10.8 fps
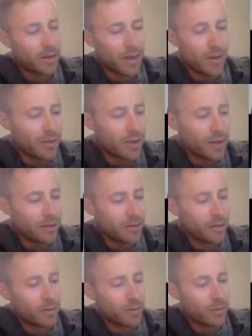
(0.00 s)
And
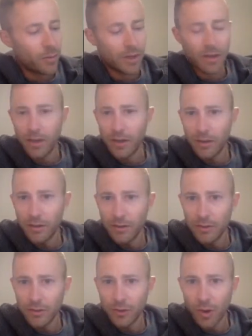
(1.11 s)
then we can
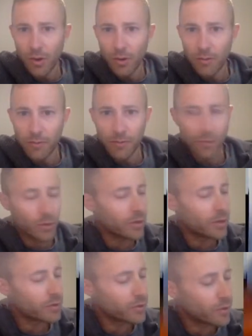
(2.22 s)
solve for the
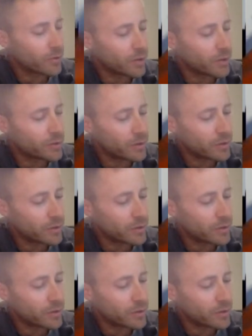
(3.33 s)
acceleration.